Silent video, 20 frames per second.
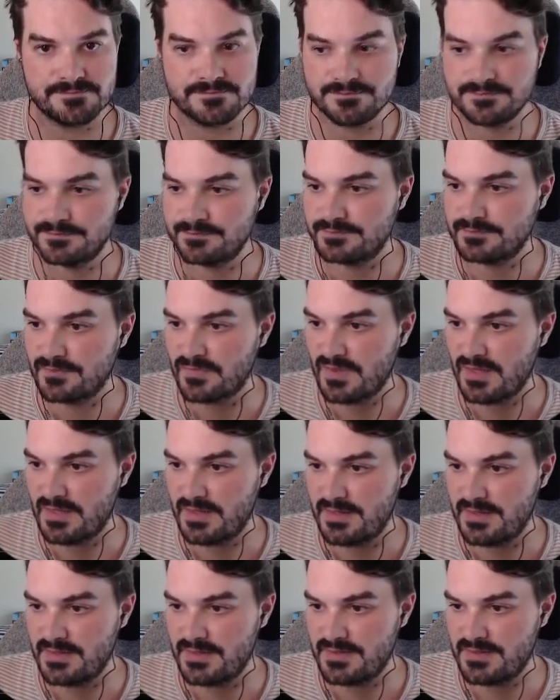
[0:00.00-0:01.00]
what you need?
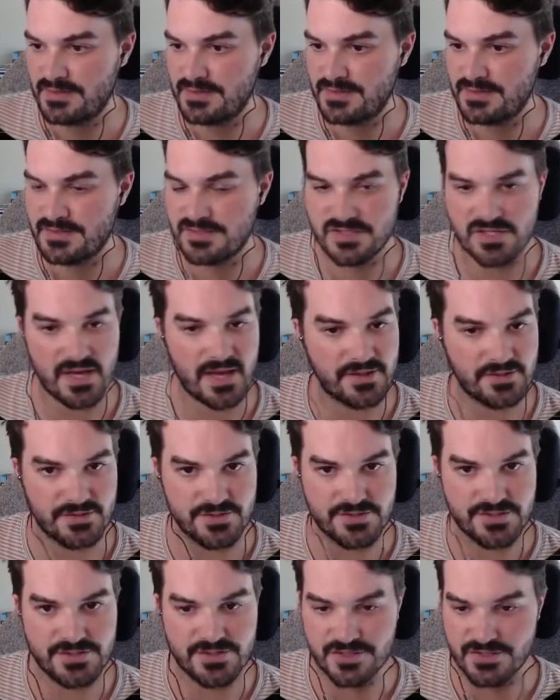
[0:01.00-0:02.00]

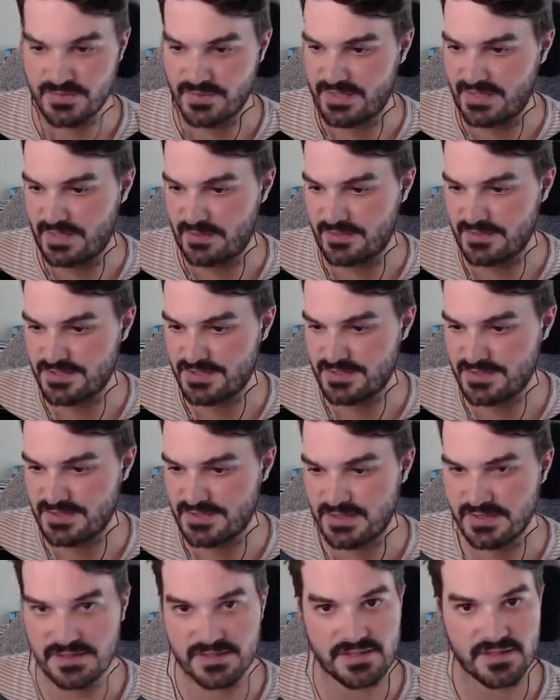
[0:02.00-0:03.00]
Tygon, you do 20 damage.
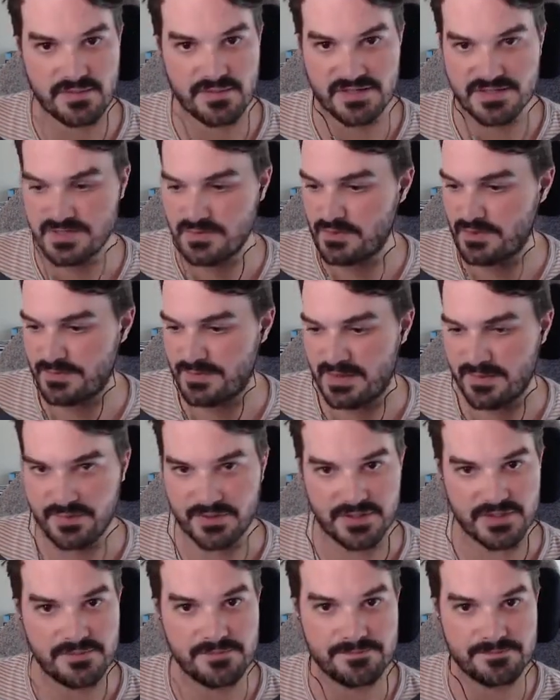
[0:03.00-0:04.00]
Come out to the world map, buddy.